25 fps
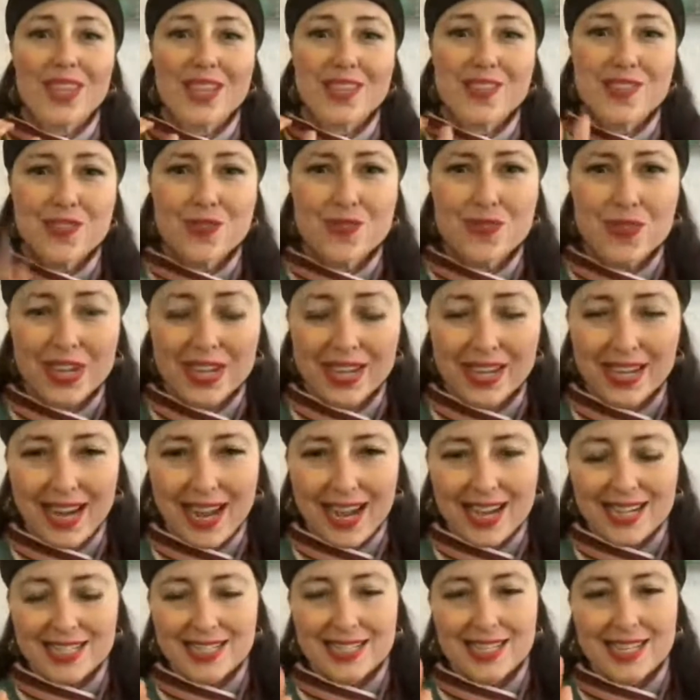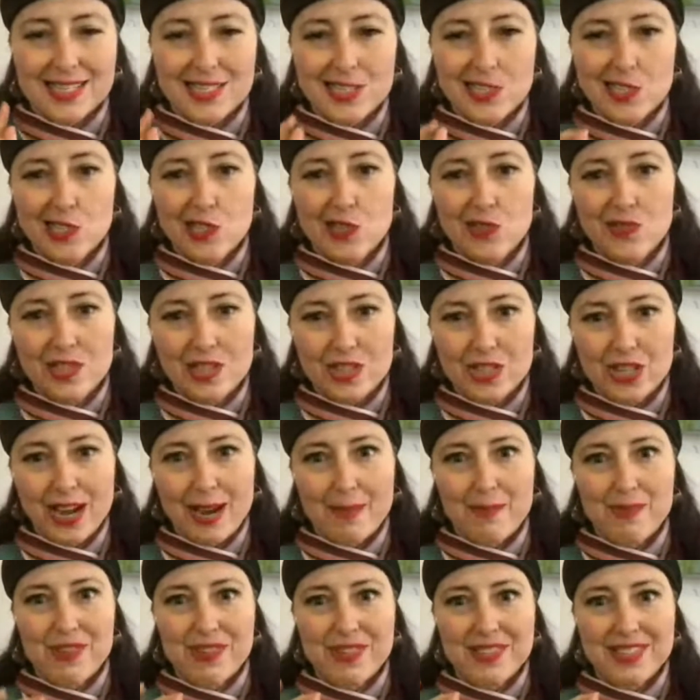You can get access to the
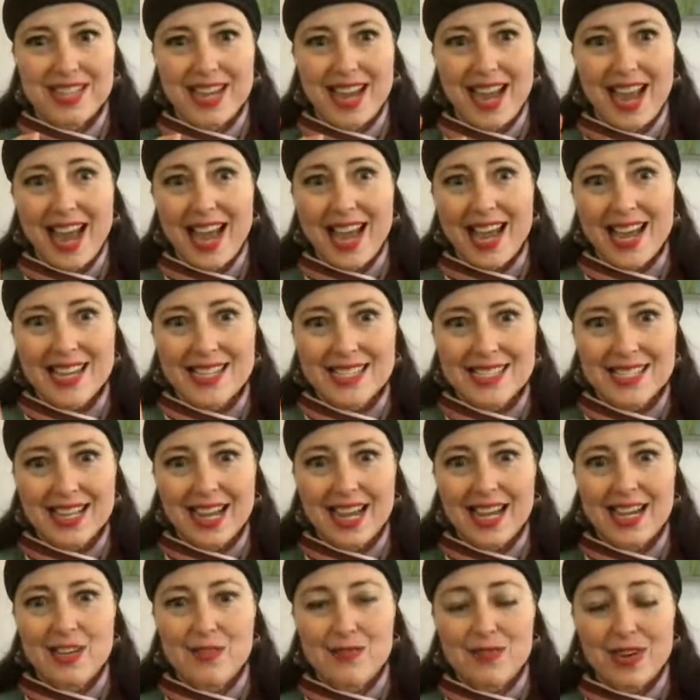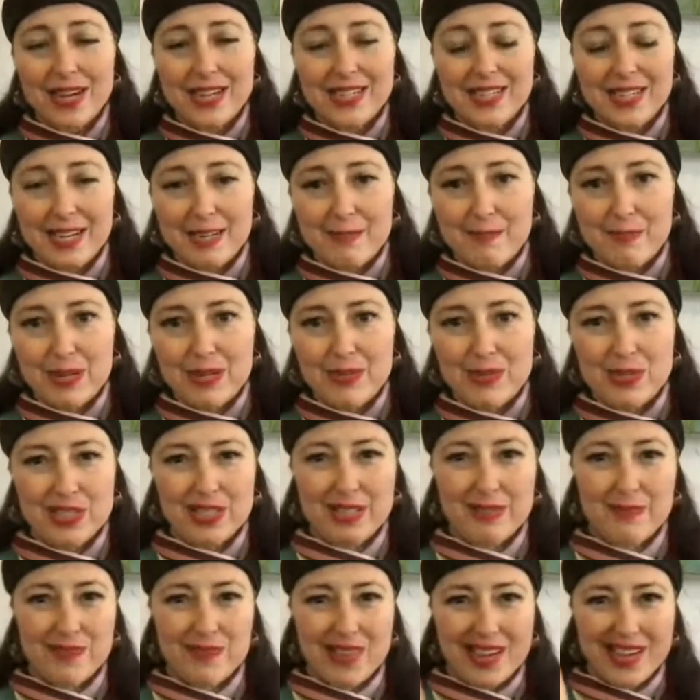chapters as I write and
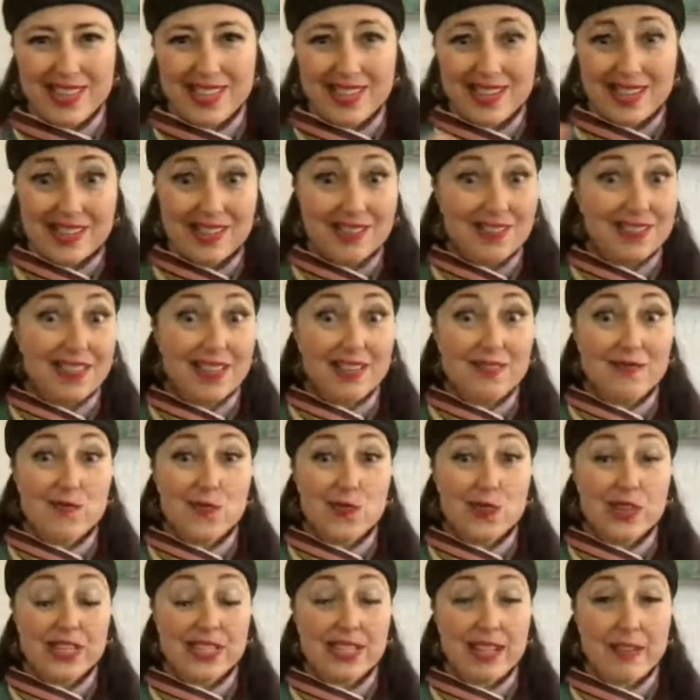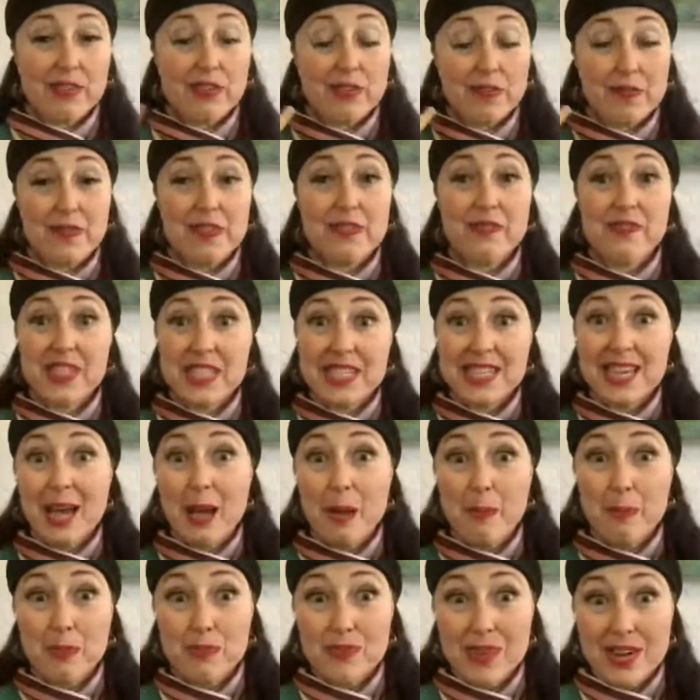post them. I think they're like 47 or 50
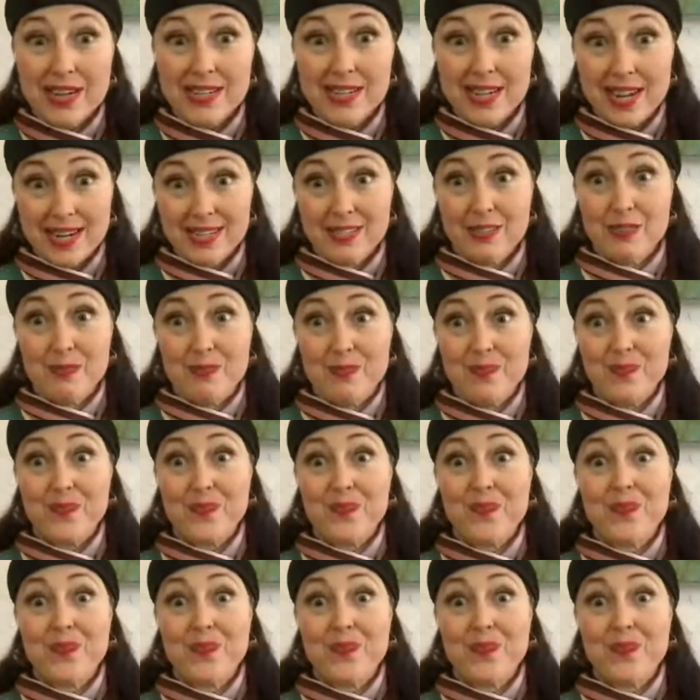up right now.